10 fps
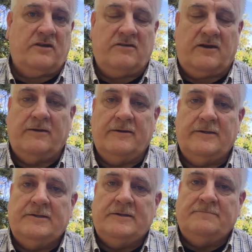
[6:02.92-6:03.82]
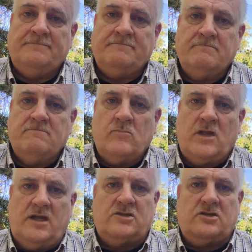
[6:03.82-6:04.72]
anything.
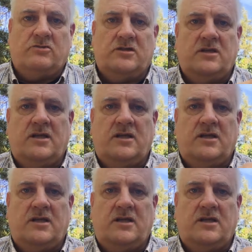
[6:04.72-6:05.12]
And so